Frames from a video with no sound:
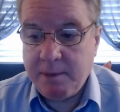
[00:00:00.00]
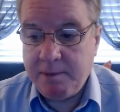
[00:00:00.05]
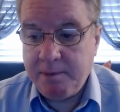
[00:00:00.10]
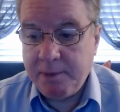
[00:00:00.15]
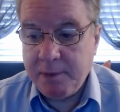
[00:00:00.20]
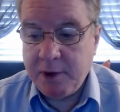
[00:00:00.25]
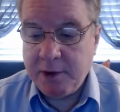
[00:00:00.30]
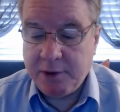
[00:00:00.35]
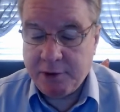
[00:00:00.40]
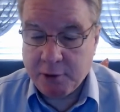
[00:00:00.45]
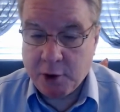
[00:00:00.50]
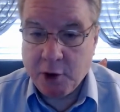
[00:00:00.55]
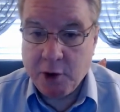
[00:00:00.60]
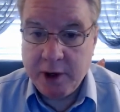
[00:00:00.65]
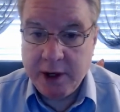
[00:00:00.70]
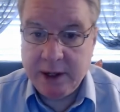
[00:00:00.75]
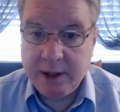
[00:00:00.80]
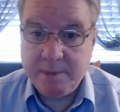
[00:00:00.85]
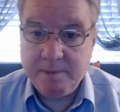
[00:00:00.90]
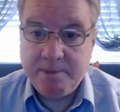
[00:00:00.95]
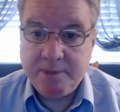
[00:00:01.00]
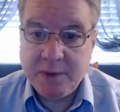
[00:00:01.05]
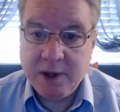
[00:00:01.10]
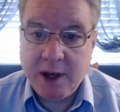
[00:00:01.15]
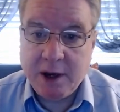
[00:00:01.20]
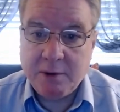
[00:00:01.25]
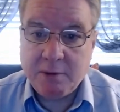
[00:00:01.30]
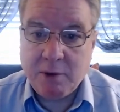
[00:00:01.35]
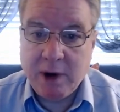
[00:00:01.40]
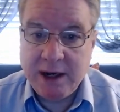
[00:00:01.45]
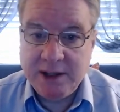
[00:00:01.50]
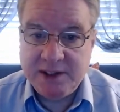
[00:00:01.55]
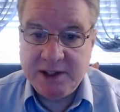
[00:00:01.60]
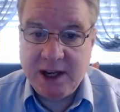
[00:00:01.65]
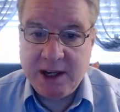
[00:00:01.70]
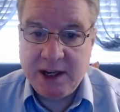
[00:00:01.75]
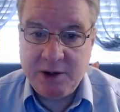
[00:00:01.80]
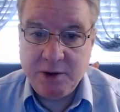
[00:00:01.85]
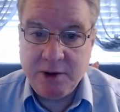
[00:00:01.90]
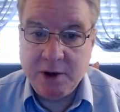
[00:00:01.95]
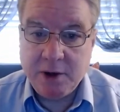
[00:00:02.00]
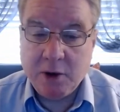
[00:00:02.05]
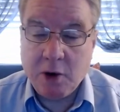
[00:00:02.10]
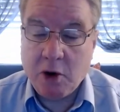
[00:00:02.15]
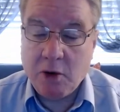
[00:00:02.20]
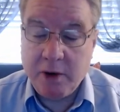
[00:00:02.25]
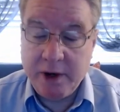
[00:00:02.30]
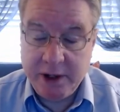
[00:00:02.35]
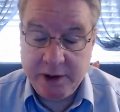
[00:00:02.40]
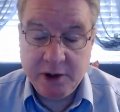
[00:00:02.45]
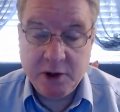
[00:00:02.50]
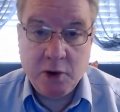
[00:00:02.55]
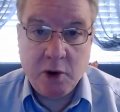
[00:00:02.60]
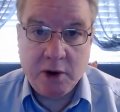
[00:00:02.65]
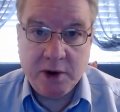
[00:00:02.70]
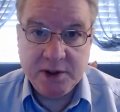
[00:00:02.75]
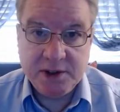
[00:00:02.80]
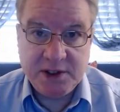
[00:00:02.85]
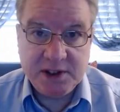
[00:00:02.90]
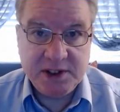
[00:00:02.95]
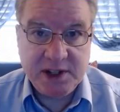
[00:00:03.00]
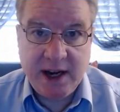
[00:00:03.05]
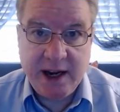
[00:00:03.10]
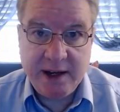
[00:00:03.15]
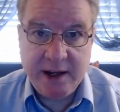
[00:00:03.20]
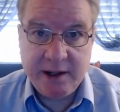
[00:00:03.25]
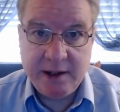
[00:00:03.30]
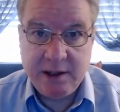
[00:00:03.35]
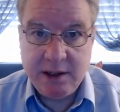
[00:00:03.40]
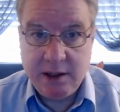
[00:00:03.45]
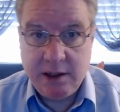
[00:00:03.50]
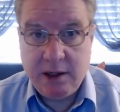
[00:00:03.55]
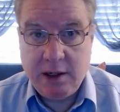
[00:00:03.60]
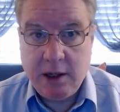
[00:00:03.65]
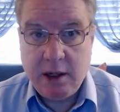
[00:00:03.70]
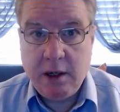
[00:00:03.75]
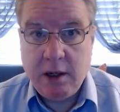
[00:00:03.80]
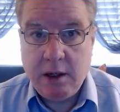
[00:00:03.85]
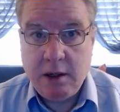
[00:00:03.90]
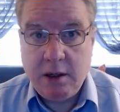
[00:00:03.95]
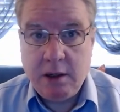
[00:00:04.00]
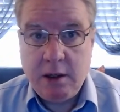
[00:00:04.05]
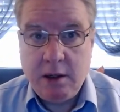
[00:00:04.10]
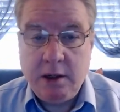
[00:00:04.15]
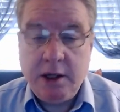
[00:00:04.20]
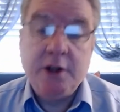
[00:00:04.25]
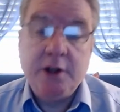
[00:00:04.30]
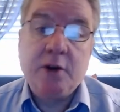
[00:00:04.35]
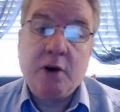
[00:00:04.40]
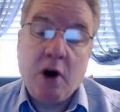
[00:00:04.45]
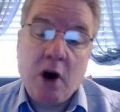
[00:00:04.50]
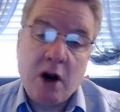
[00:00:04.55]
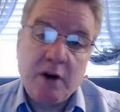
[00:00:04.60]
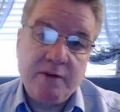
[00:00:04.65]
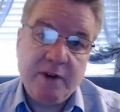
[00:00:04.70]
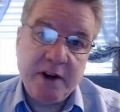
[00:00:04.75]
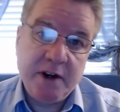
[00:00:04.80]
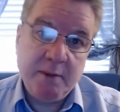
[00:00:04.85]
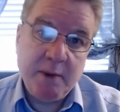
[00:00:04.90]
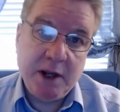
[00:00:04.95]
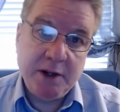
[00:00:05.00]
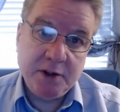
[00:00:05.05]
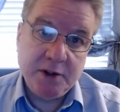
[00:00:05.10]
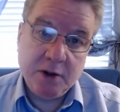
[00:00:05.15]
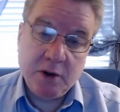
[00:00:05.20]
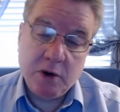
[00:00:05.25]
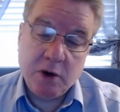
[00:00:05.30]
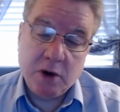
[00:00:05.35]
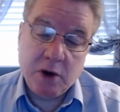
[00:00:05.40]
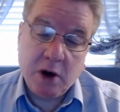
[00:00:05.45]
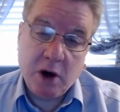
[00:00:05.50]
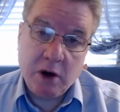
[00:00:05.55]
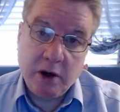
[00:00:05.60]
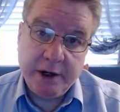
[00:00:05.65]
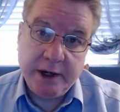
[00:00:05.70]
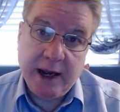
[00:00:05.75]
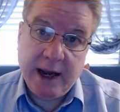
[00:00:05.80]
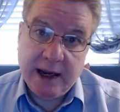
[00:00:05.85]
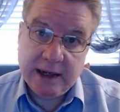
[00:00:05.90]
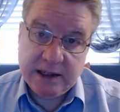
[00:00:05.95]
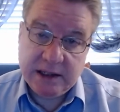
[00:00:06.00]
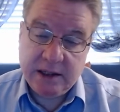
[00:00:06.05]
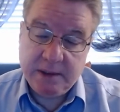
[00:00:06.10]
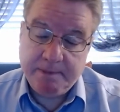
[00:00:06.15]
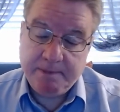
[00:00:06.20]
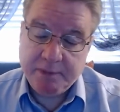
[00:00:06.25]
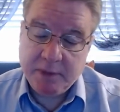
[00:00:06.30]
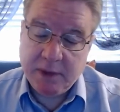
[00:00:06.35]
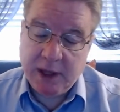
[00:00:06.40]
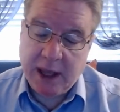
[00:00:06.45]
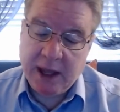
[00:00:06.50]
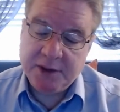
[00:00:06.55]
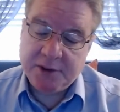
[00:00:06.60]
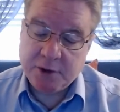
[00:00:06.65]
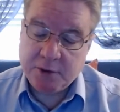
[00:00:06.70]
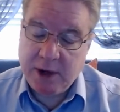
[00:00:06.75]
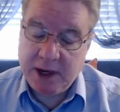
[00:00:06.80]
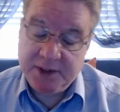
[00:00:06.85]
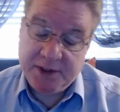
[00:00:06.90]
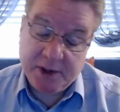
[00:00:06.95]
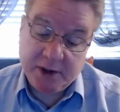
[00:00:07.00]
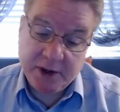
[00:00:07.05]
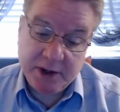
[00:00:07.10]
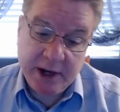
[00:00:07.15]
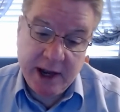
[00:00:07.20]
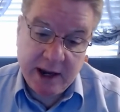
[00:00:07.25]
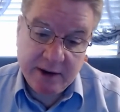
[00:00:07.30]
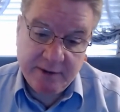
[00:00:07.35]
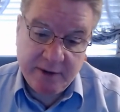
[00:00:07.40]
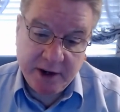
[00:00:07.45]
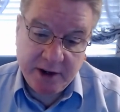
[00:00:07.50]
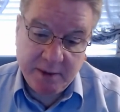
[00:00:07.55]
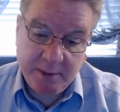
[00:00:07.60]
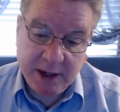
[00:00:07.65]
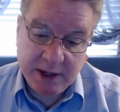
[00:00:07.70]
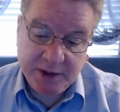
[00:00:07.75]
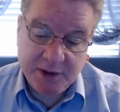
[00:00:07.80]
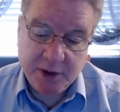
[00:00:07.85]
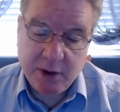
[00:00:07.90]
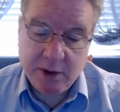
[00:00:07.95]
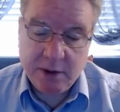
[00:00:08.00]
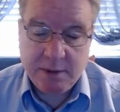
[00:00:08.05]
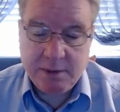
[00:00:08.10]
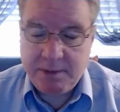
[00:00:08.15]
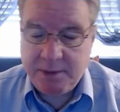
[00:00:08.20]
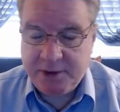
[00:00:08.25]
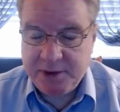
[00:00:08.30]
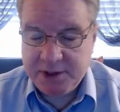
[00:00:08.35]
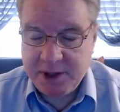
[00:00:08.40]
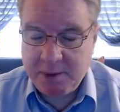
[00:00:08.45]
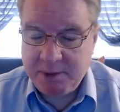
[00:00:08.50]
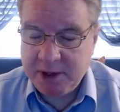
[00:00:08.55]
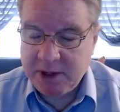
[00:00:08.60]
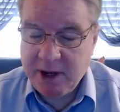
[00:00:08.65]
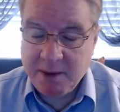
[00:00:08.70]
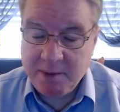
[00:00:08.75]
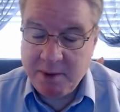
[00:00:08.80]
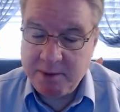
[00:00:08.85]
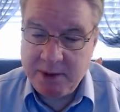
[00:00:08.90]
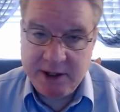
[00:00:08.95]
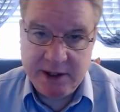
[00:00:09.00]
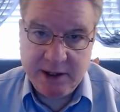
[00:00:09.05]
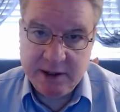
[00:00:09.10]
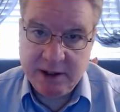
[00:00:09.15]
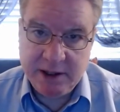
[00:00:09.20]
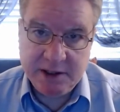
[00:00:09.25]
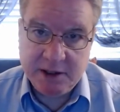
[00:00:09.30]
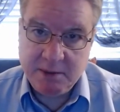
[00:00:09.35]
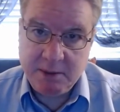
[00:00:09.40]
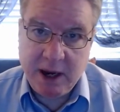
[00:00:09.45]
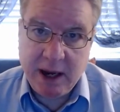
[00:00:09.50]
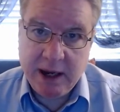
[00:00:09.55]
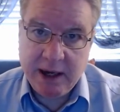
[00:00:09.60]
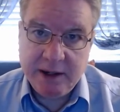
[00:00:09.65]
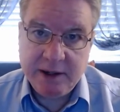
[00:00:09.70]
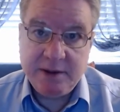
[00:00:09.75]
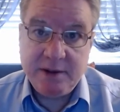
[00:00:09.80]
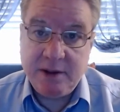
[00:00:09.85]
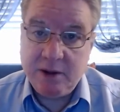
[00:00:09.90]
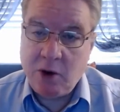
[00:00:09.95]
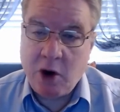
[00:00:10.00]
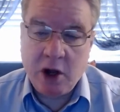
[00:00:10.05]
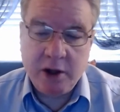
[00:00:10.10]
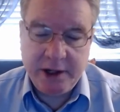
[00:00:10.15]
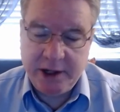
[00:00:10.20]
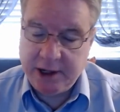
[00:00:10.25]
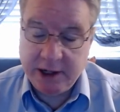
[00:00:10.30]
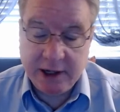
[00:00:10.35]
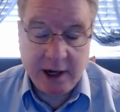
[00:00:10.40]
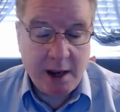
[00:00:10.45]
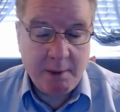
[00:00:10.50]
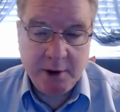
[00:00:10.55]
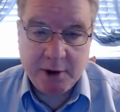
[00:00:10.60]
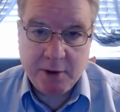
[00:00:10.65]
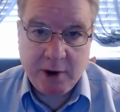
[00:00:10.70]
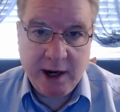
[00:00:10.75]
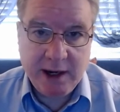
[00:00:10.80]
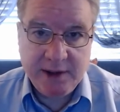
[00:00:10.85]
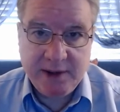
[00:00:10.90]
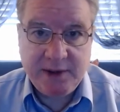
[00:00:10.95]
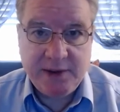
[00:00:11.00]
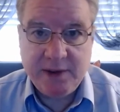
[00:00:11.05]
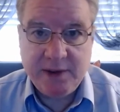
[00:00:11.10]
throwing rights at you that are already, the court has decided, either are fundamental or are not. As to rights that are not fundamental, some that come immediately to mind, all economic rights